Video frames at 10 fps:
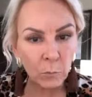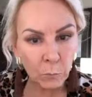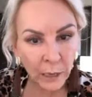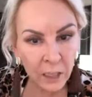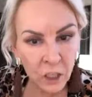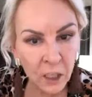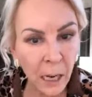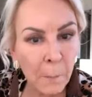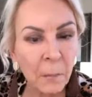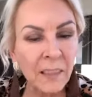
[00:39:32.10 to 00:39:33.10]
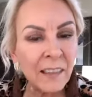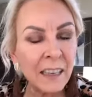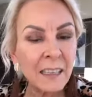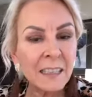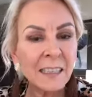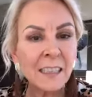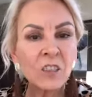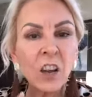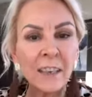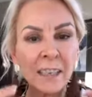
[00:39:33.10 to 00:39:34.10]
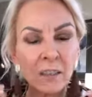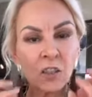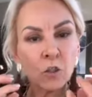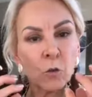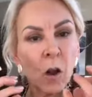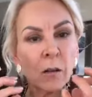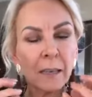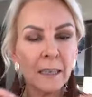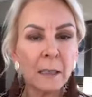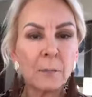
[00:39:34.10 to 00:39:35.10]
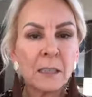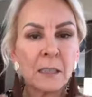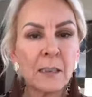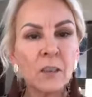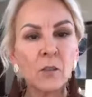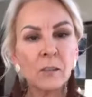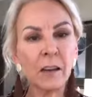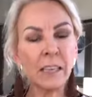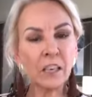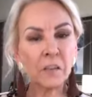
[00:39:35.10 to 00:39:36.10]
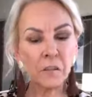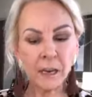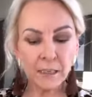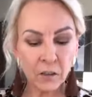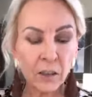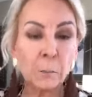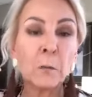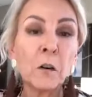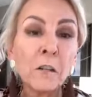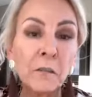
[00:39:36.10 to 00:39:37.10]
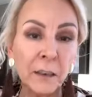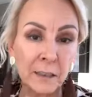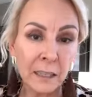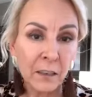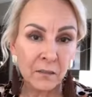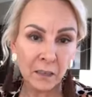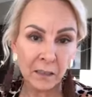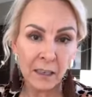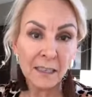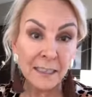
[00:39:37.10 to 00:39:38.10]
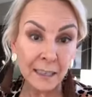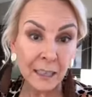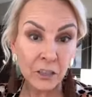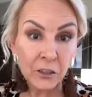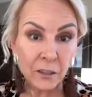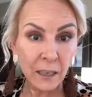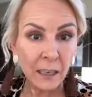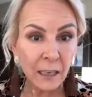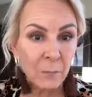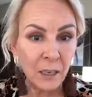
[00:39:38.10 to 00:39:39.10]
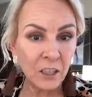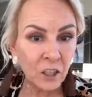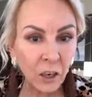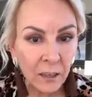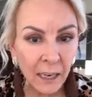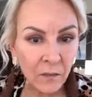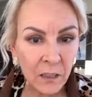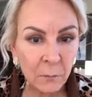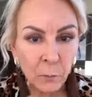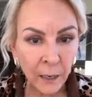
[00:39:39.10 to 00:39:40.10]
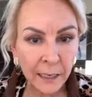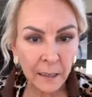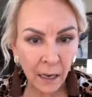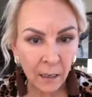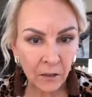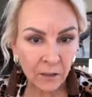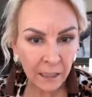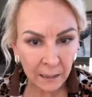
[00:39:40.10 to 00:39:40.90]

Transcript: reddish. But the thing is, is they're not like strong like a lipstick. They're not in your face, so they're perfect to give to teenagers because you're not gonna have these bright colors